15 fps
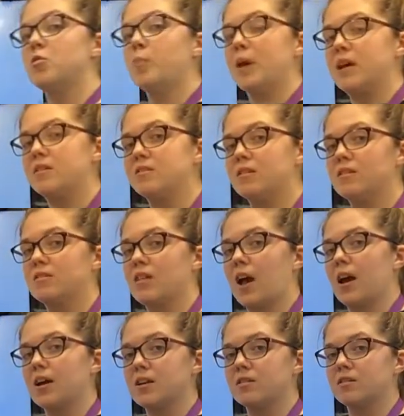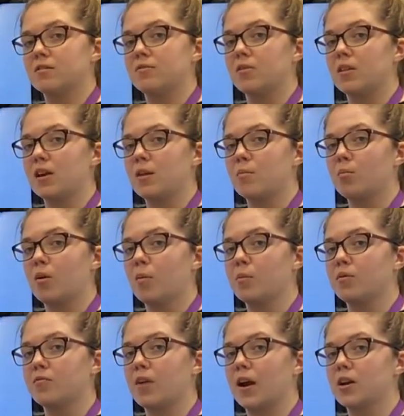pieces that is for the improper
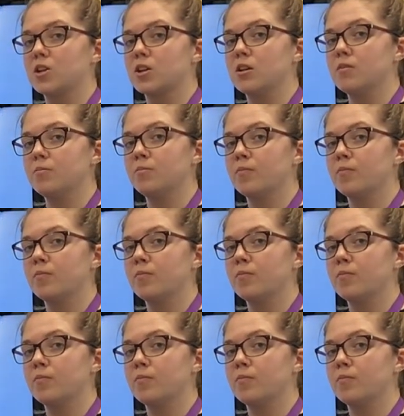fraction.